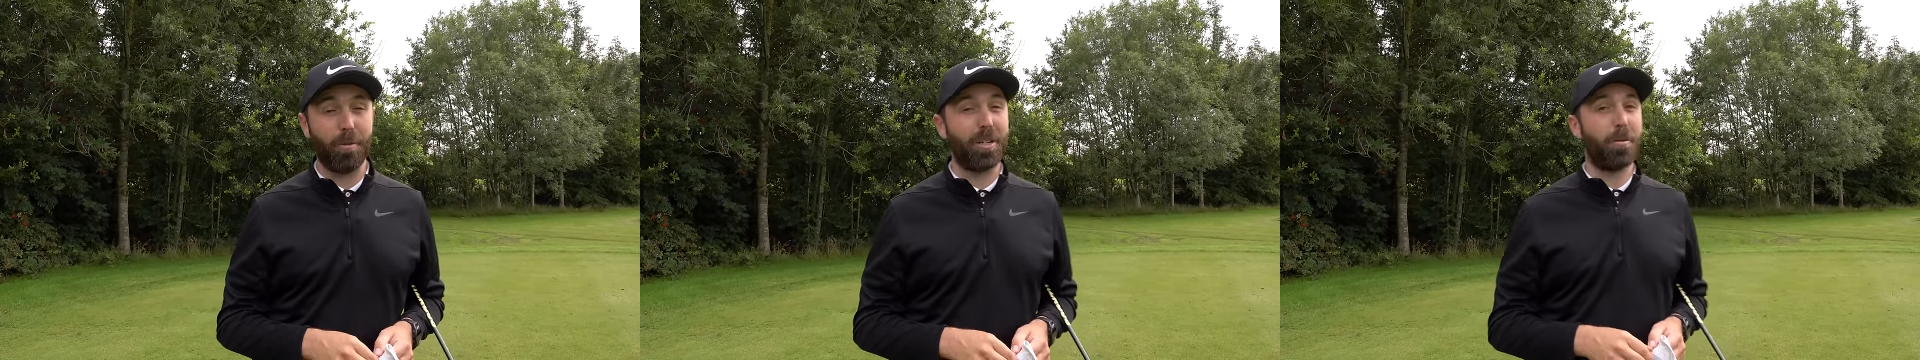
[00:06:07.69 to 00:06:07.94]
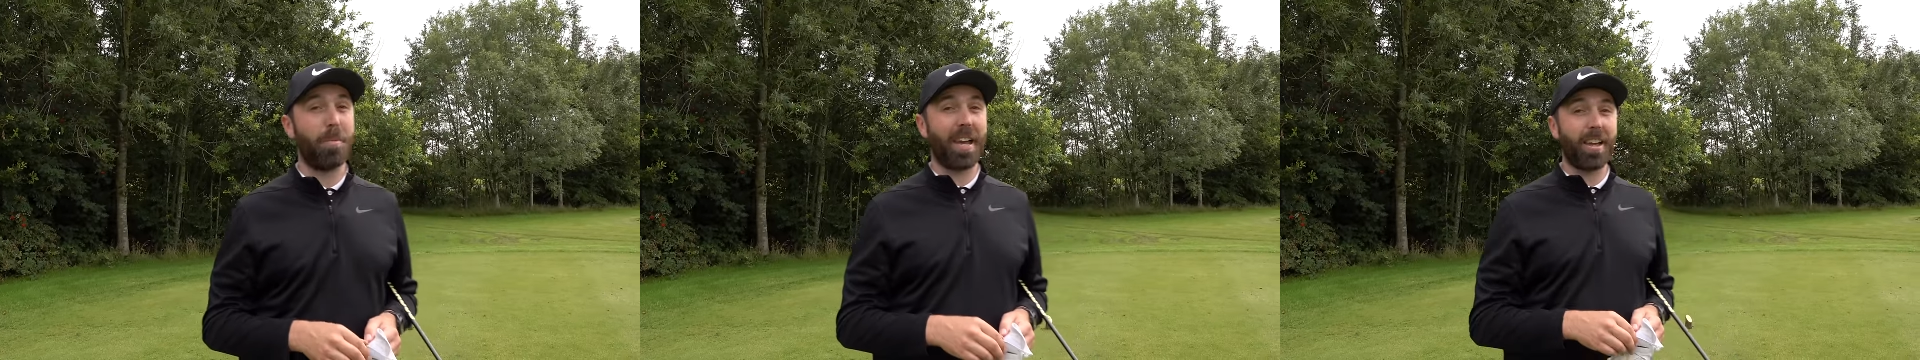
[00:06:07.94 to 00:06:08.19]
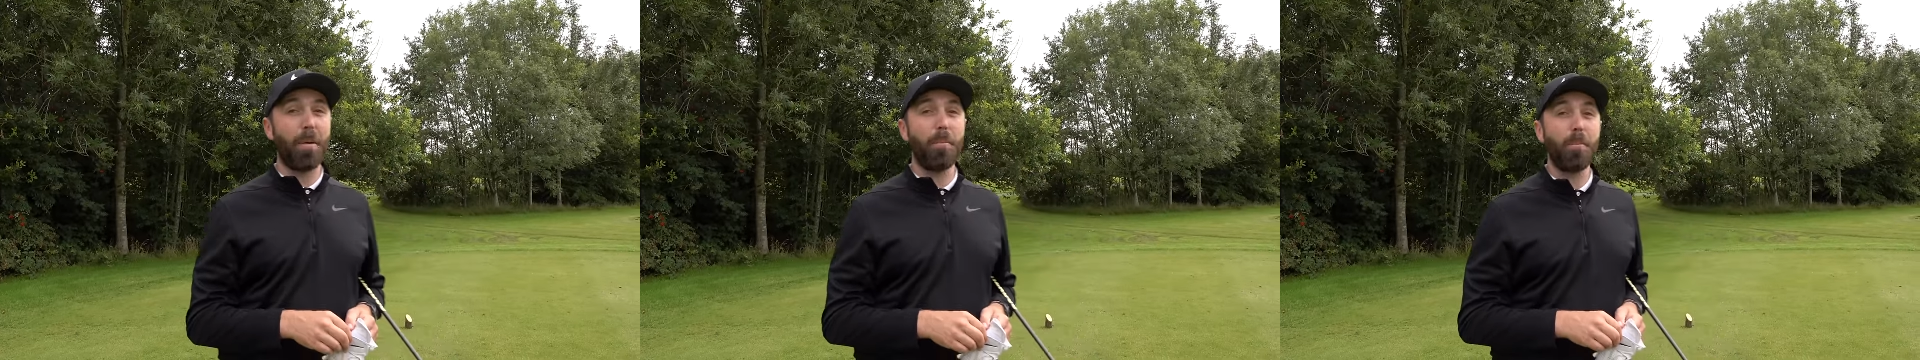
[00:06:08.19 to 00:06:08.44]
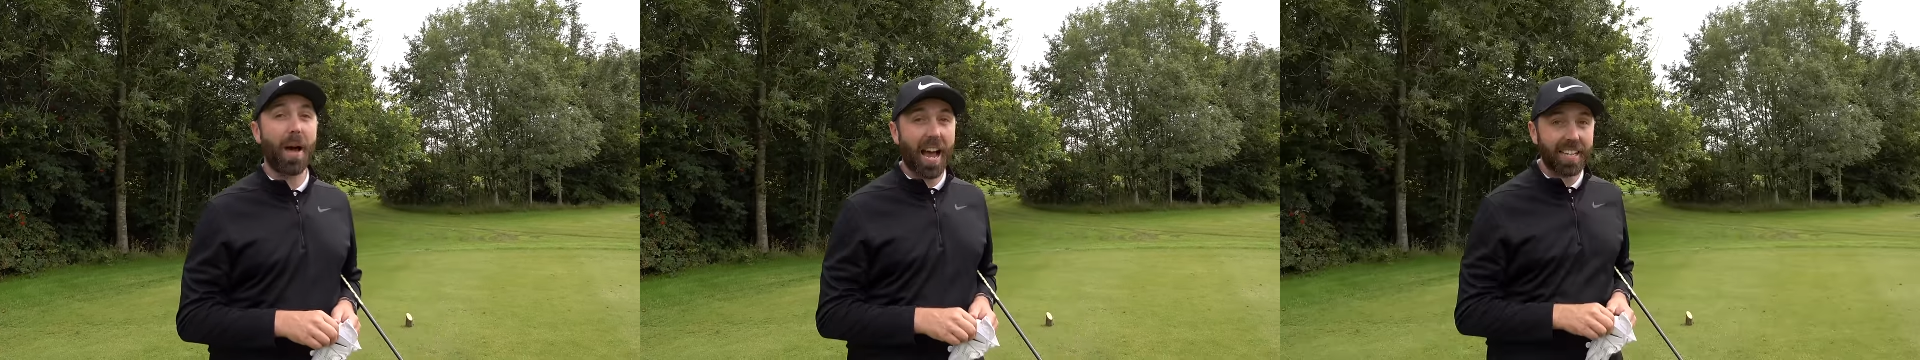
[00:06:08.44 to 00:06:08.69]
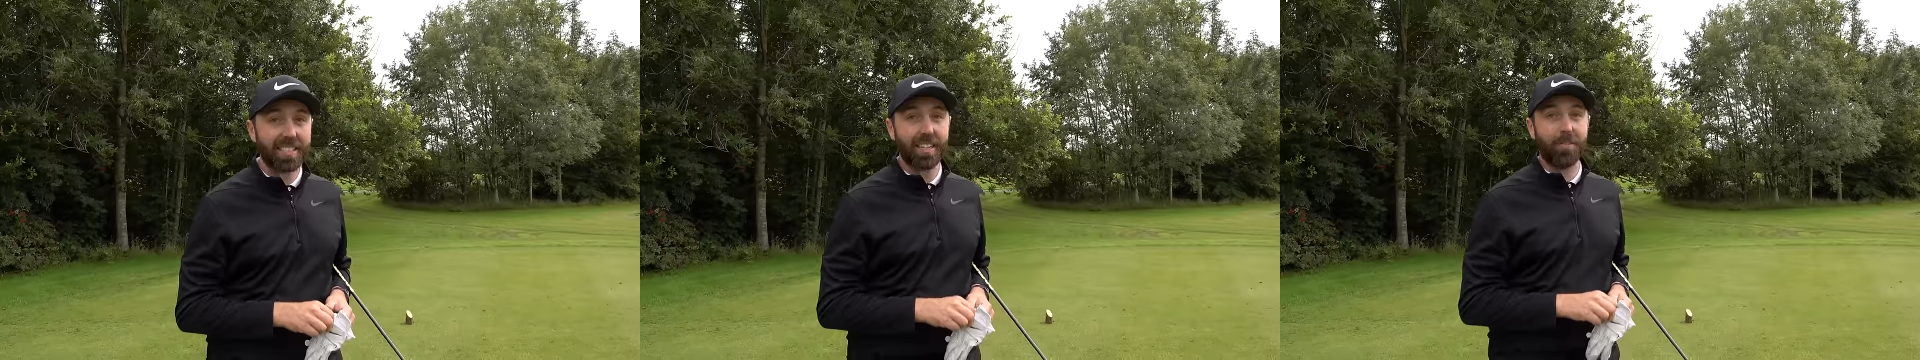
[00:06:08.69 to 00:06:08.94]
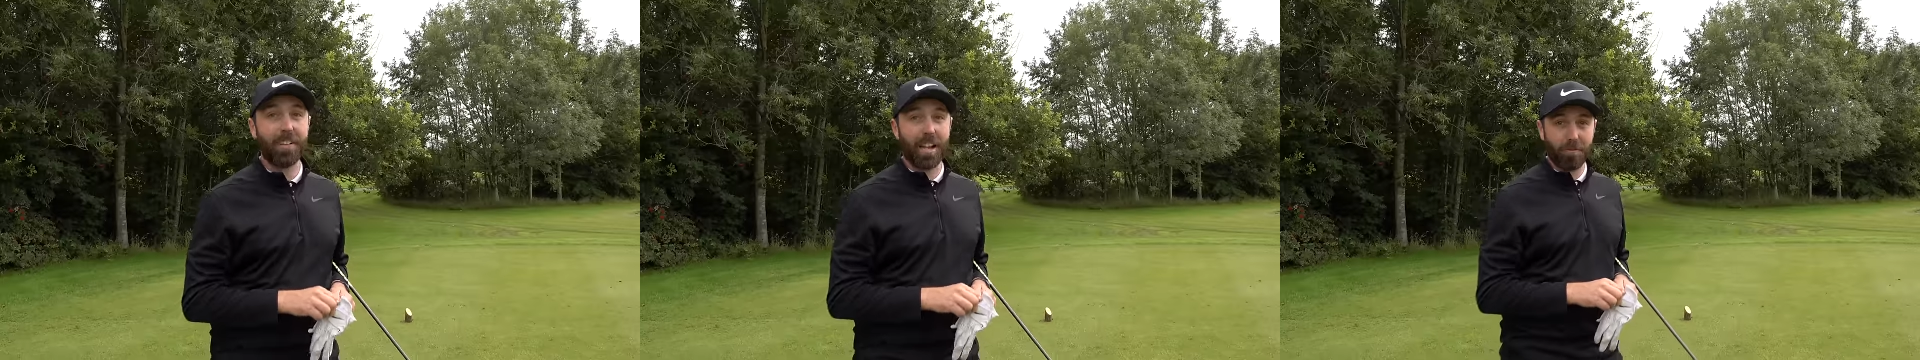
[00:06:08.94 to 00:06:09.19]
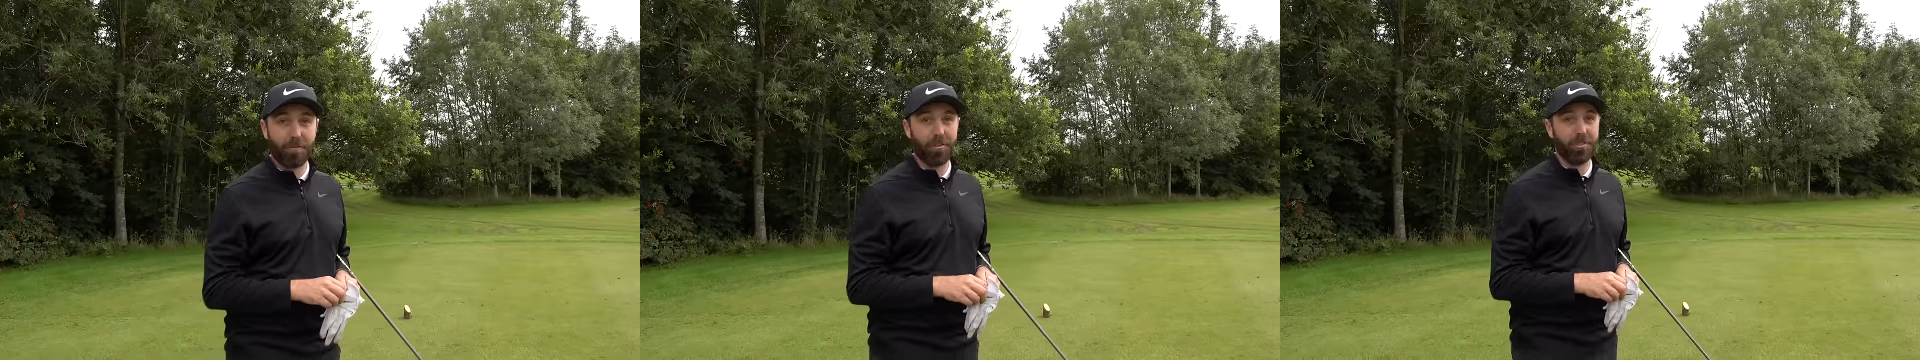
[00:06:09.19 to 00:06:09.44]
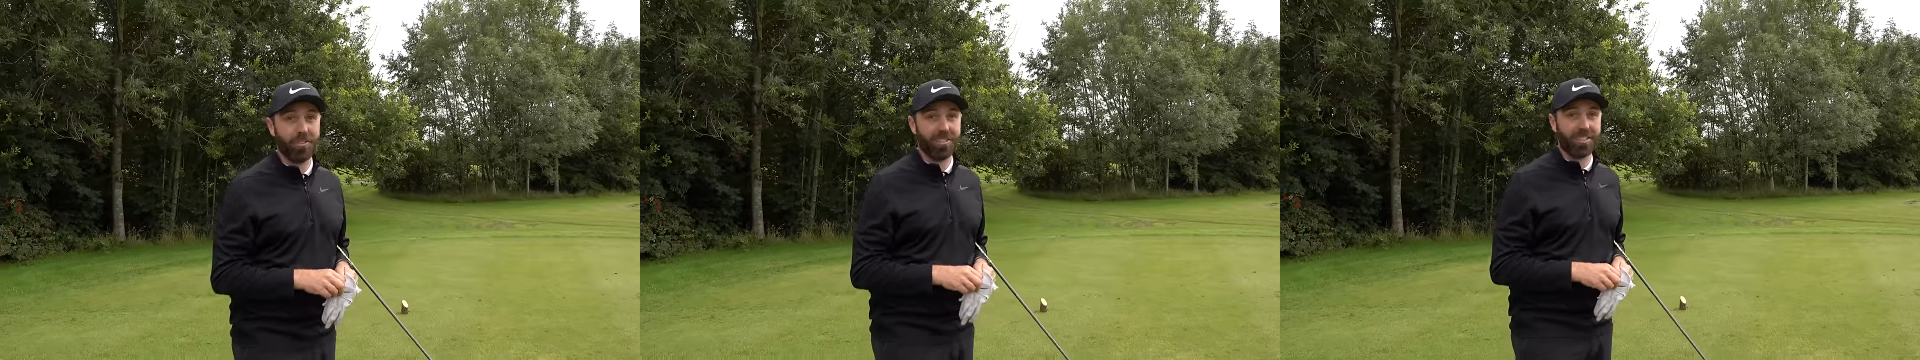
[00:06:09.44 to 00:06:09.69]
which would make a massive
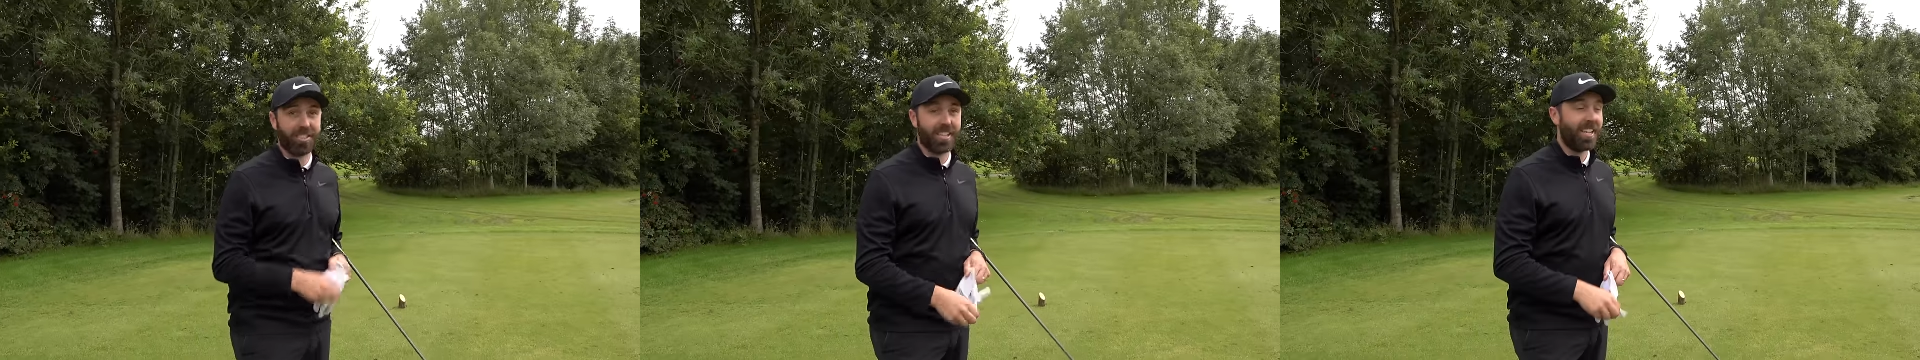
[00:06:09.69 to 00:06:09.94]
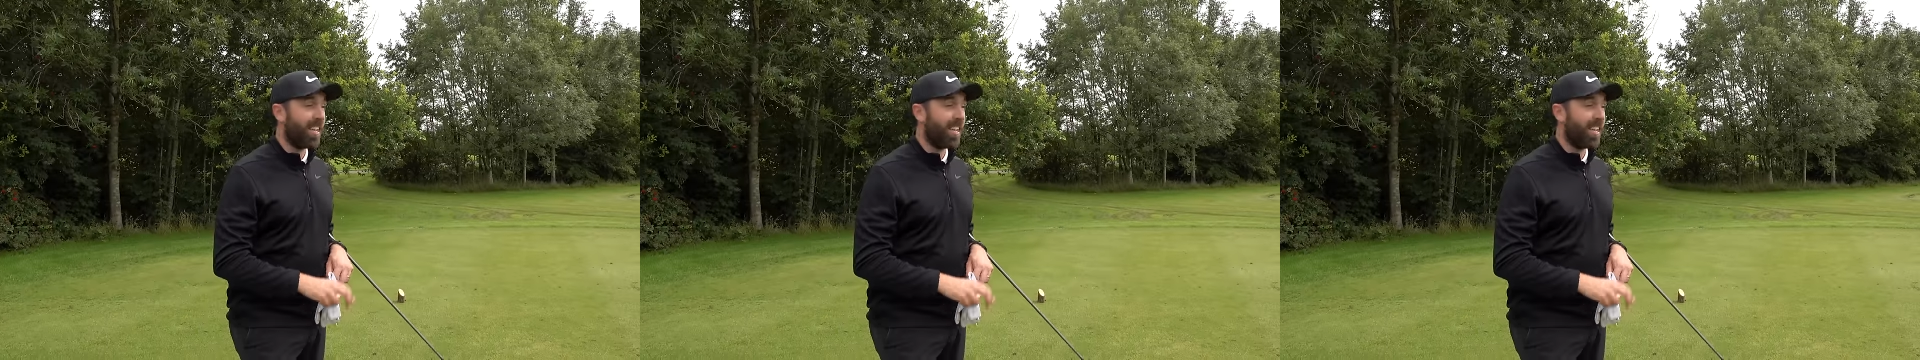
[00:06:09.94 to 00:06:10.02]
difference.